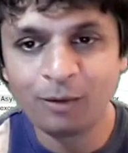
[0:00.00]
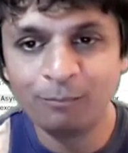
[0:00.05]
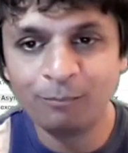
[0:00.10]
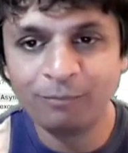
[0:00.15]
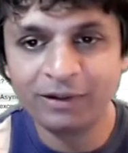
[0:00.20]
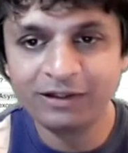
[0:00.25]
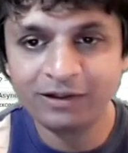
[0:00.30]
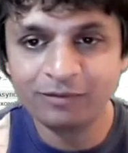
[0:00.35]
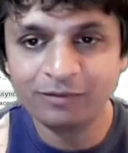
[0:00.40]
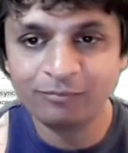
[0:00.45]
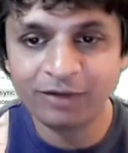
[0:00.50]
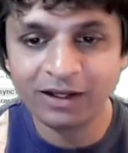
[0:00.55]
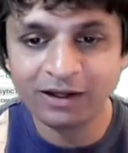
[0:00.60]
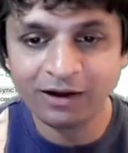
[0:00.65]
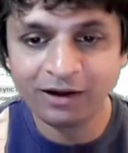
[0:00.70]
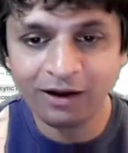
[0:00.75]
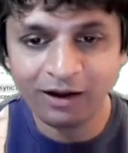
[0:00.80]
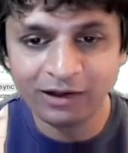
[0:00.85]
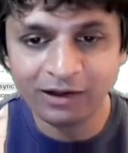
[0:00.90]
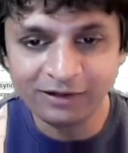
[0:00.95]
But in my
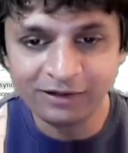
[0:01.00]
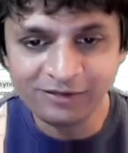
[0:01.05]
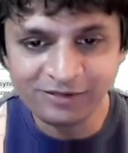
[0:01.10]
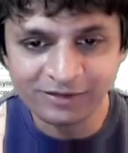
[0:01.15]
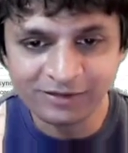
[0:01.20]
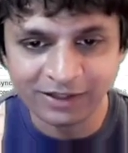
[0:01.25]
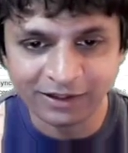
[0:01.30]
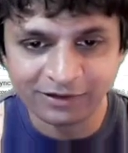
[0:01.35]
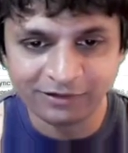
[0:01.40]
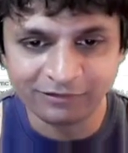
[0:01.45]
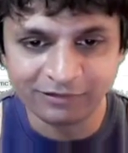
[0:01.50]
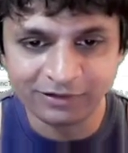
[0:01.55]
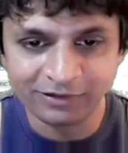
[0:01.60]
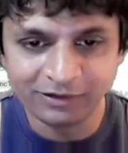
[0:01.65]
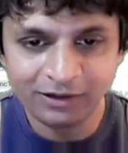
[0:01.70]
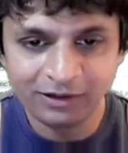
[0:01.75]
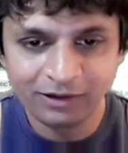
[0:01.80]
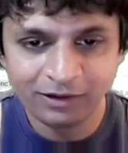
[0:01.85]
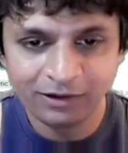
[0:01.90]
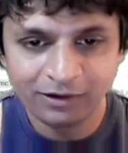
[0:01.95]
car list
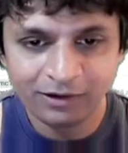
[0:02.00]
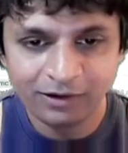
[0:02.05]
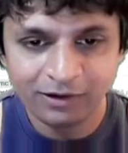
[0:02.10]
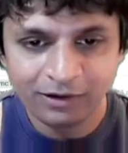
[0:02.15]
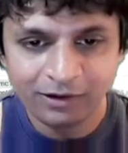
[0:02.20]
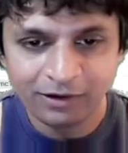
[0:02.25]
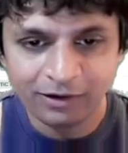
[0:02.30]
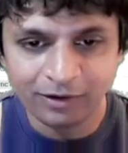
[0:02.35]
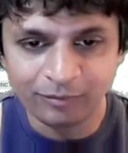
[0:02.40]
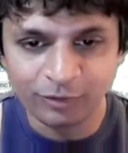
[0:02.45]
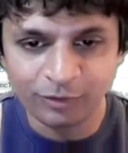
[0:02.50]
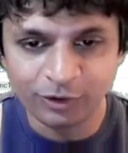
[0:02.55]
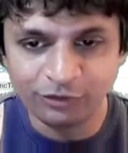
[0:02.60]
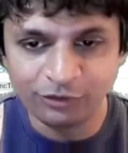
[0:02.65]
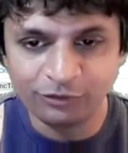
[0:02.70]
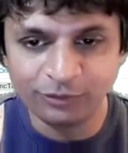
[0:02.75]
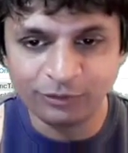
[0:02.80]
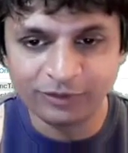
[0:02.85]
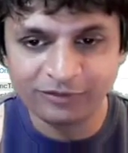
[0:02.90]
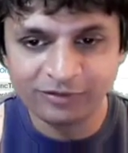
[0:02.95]
activity, I'm going to
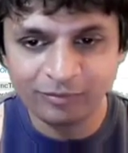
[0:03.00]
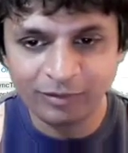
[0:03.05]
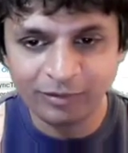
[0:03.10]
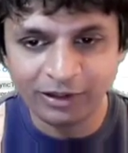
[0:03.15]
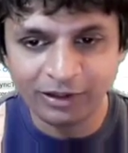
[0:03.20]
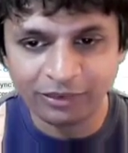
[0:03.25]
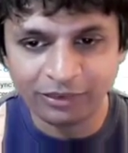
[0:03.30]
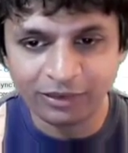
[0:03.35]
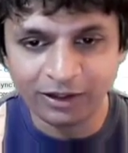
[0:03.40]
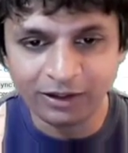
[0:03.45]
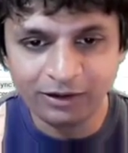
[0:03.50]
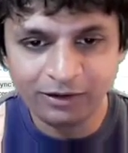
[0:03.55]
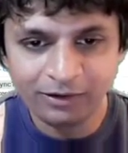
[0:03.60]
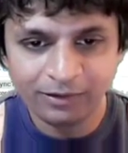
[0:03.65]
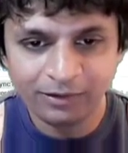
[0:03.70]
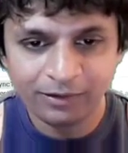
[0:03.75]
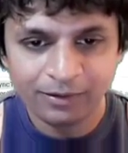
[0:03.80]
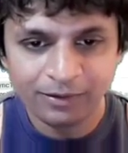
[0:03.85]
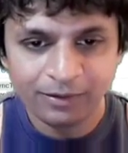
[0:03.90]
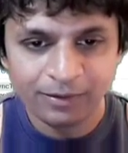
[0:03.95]
do a similar thing,
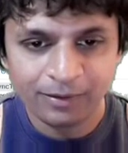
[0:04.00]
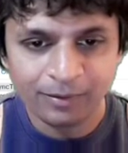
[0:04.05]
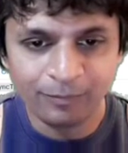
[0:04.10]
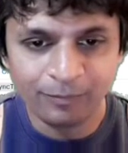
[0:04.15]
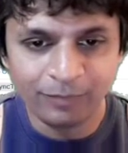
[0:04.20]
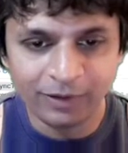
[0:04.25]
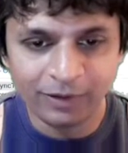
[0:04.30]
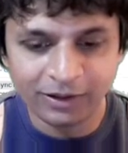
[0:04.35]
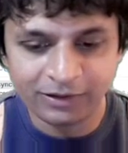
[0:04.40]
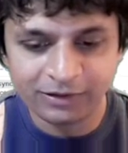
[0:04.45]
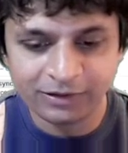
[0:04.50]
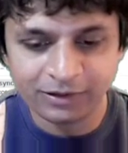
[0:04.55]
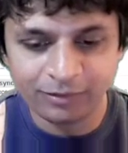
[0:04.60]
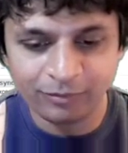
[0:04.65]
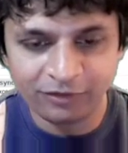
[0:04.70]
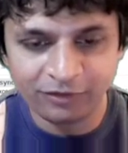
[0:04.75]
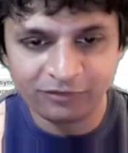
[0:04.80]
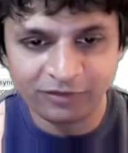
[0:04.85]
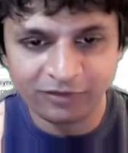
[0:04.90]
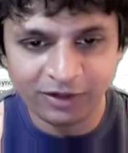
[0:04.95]
but I'm
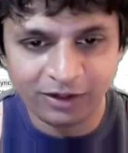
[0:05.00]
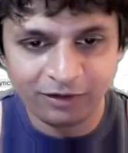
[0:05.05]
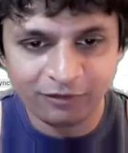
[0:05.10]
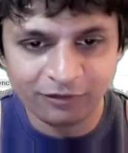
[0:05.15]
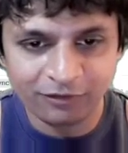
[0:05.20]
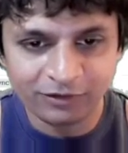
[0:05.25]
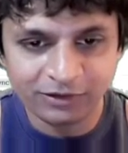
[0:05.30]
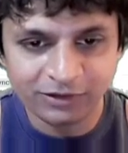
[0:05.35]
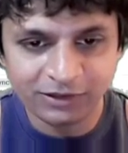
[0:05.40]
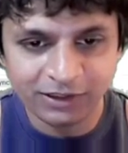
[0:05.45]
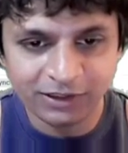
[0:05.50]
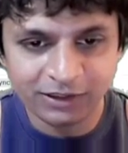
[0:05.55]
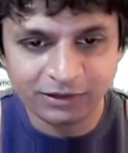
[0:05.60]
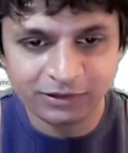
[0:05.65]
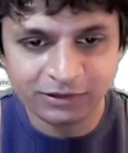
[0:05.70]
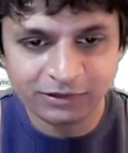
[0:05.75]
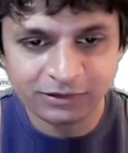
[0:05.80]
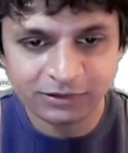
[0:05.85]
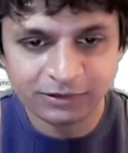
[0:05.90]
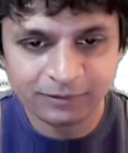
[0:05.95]
going to say
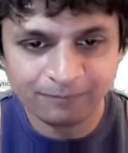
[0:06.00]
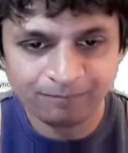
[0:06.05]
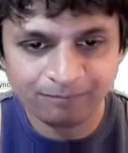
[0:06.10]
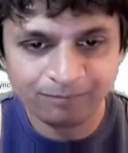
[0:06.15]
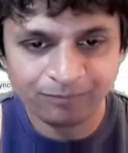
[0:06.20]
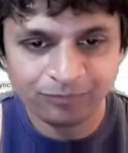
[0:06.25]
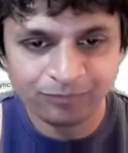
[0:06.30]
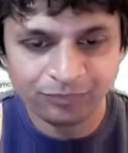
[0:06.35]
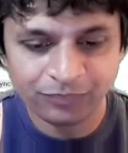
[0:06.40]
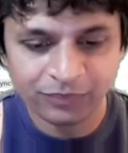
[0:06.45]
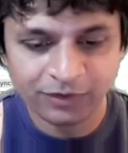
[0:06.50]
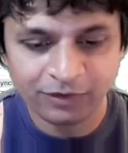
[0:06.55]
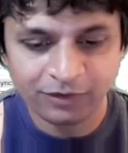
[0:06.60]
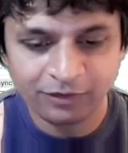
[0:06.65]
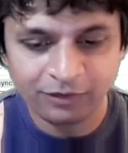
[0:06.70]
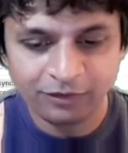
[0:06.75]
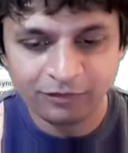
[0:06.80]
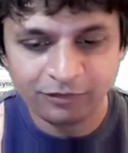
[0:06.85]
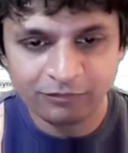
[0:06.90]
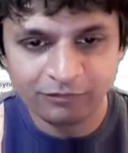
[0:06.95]
content
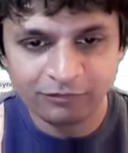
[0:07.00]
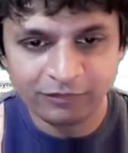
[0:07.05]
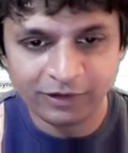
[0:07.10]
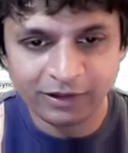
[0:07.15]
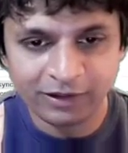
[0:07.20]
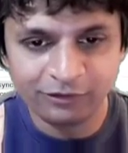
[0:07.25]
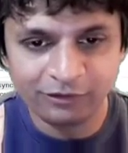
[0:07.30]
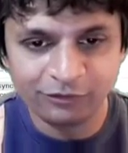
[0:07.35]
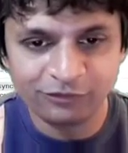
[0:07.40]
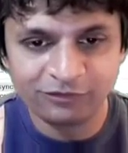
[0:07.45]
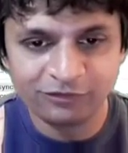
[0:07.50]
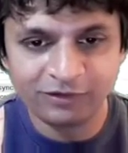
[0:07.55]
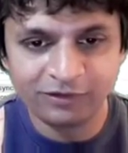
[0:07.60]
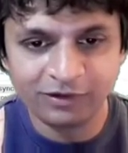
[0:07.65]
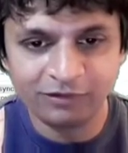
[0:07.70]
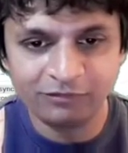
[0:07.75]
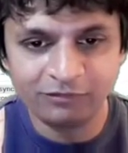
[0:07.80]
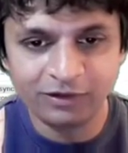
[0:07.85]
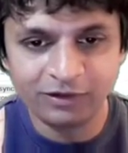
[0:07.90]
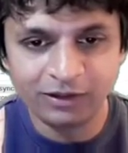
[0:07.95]
values
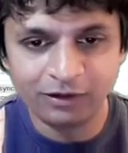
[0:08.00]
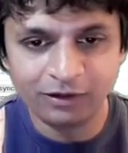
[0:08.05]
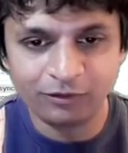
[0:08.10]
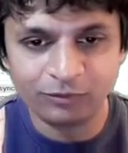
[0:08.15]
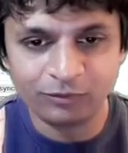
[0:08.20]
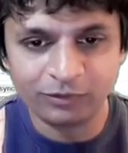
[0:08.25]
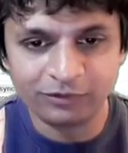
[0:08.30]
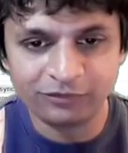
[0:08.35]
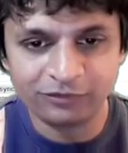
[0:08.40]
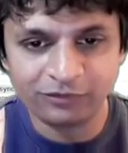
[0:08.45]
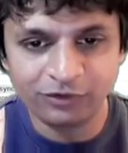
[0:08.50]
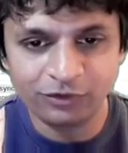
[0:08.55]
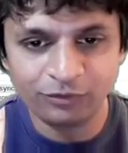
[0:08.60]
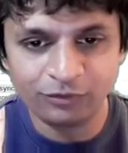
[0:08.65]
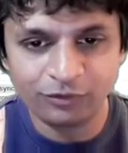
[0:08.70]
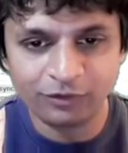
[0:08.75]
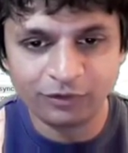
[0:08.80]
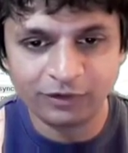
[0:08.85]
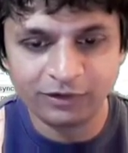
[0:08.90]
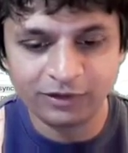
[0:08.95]
CV equals
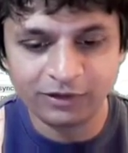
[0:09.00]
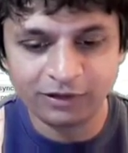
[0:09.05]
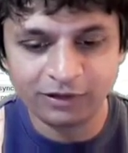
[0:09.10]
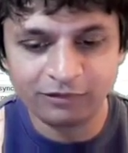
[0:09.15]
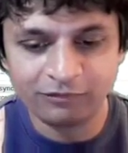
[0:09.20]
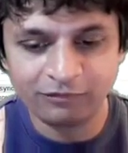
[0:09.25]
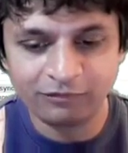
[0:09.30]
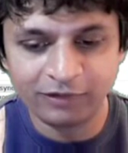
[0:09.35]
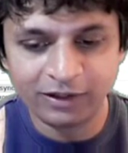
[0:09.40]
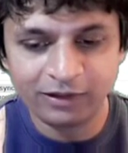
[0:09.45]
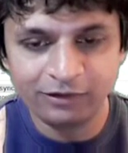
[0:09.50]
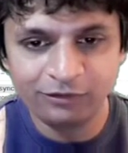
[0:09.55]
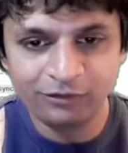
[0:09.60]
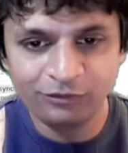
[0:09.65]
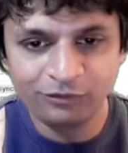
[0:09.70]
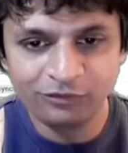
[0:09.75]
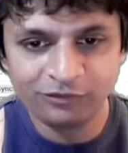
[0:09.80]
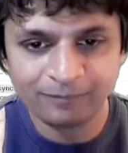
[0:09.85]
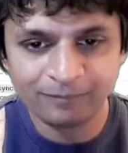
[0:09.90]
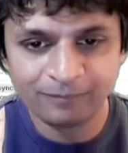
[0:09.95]
new content
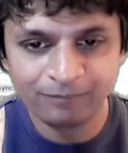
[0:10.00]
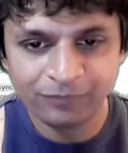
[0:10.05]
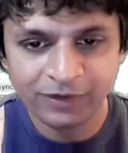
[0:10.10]
values.